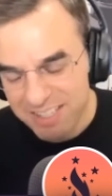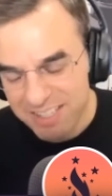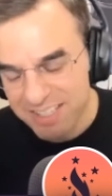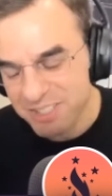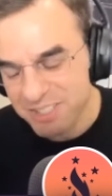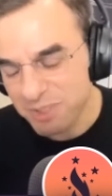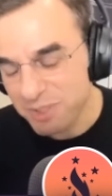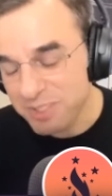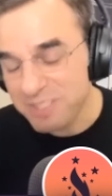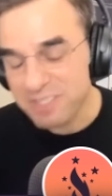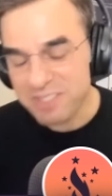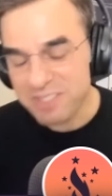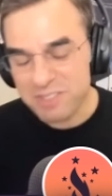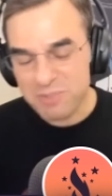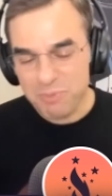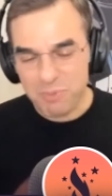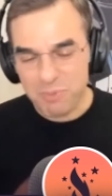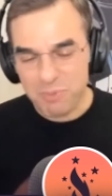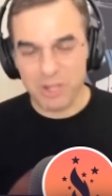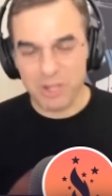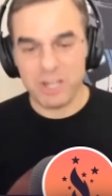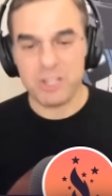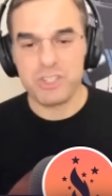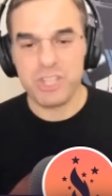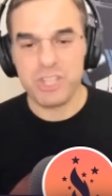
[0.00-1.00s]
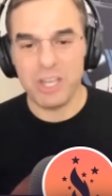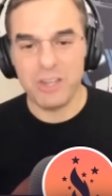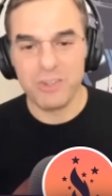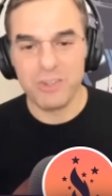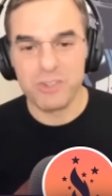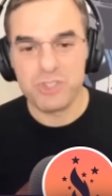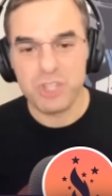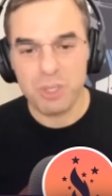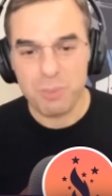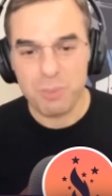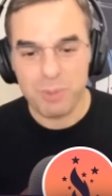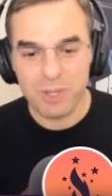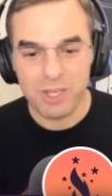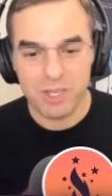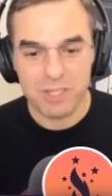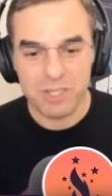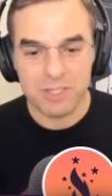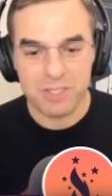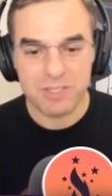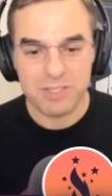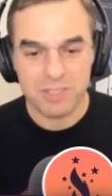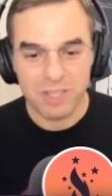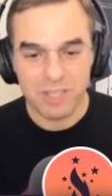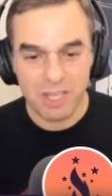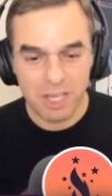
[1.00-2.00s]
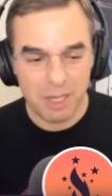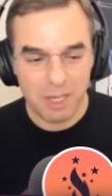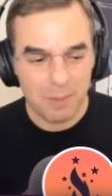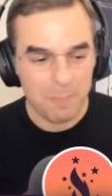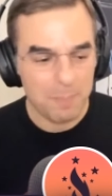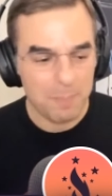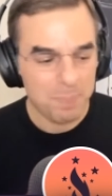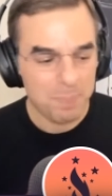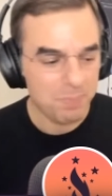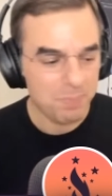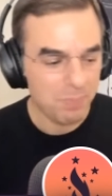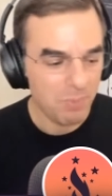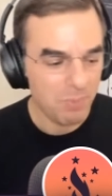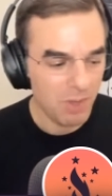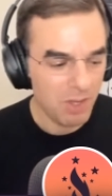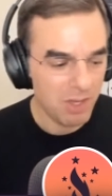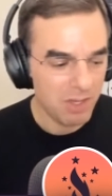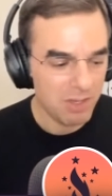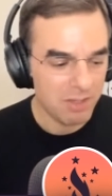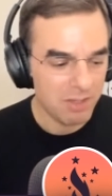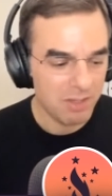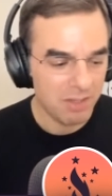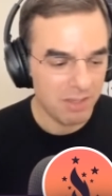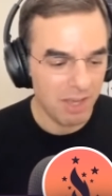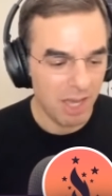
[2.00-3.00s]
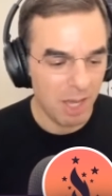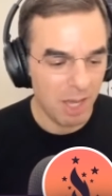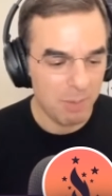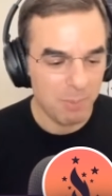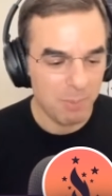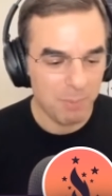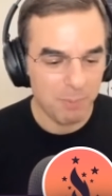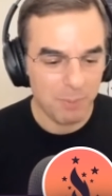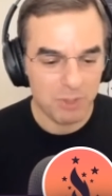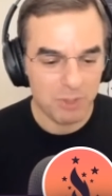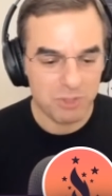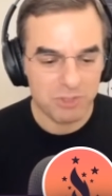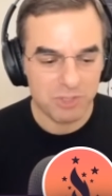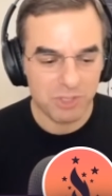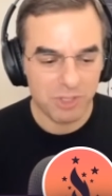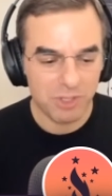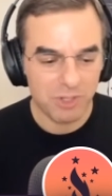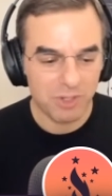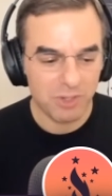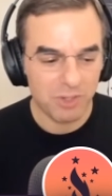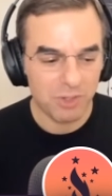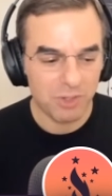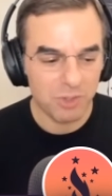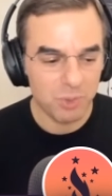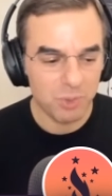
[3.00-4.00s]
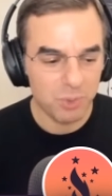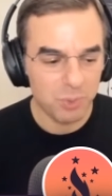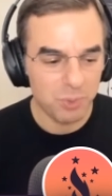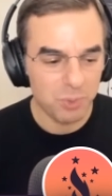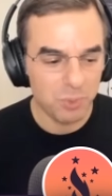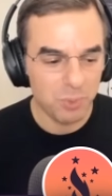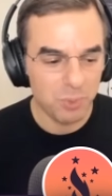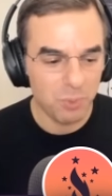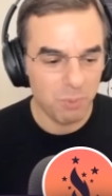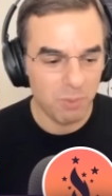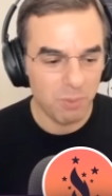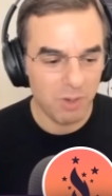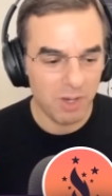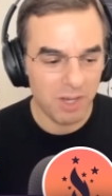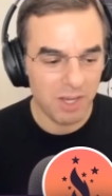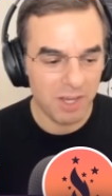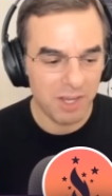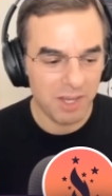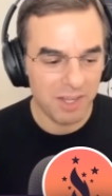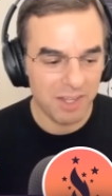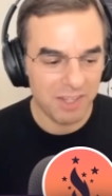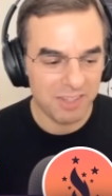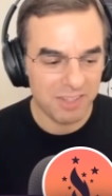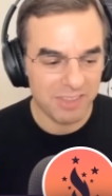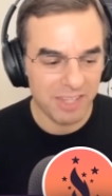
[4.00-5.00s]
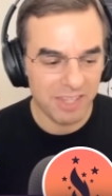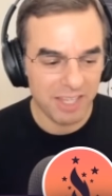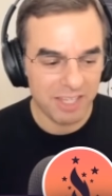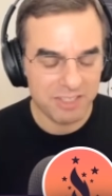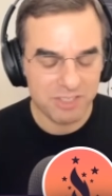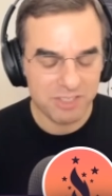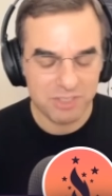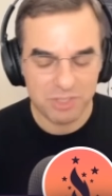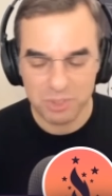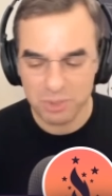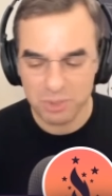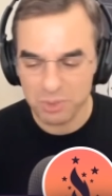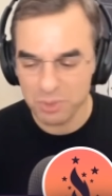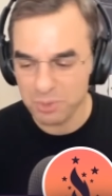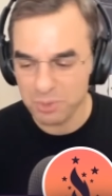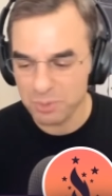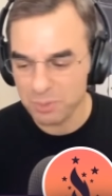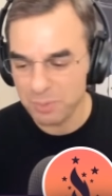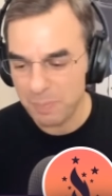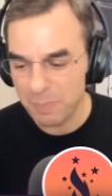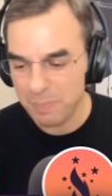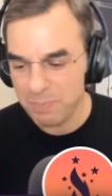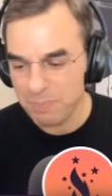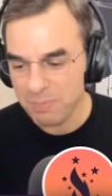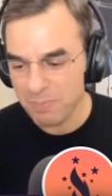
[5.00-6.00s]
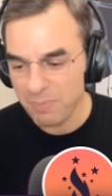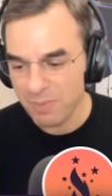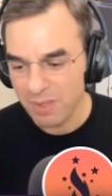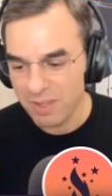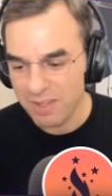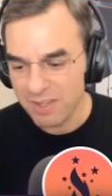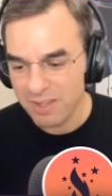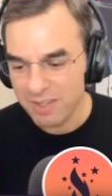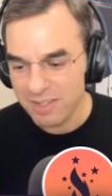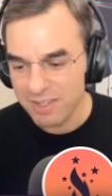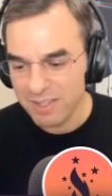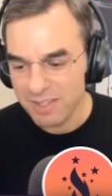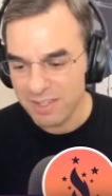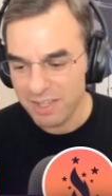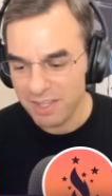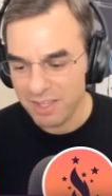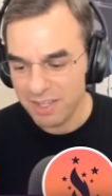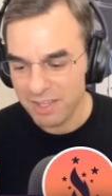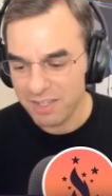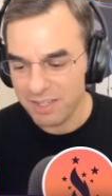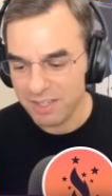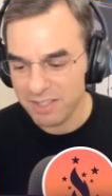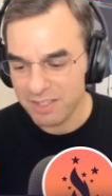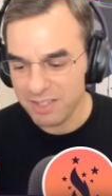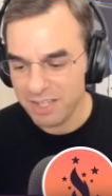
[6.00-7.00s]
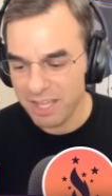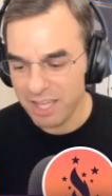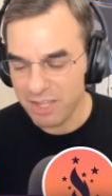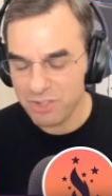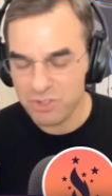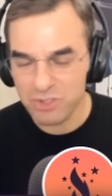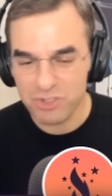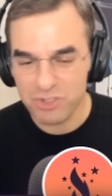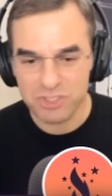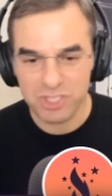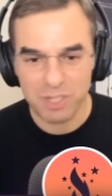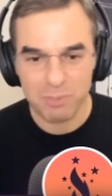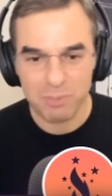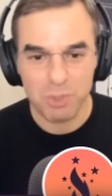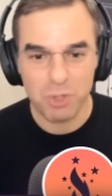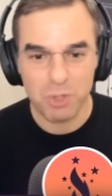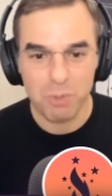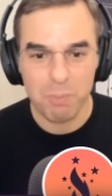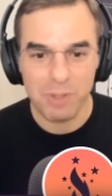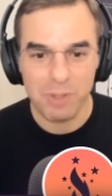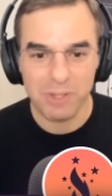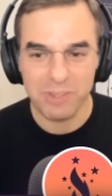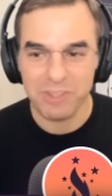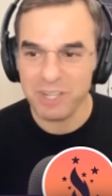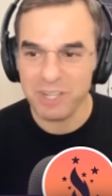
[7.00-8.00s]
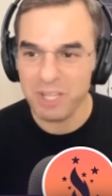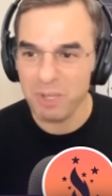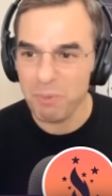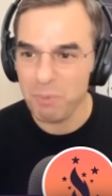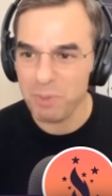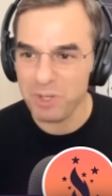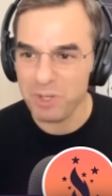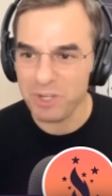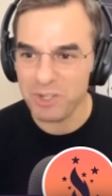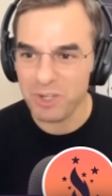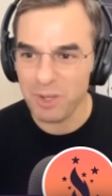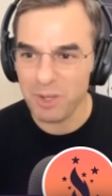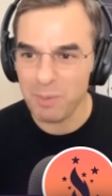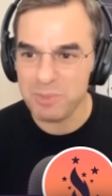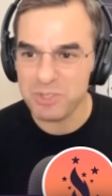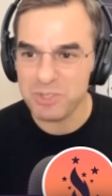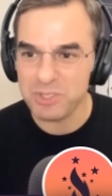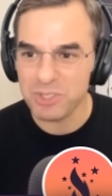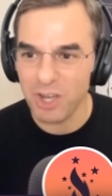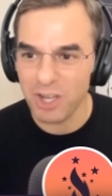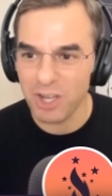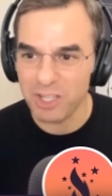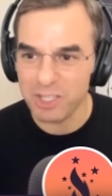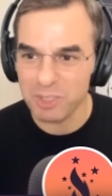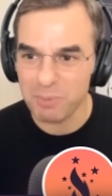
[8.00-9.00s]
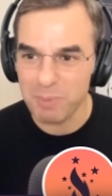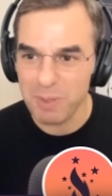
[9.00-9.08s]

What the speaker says: So this is very challenging because I'm a person who likes to engage in some humility when it comes to other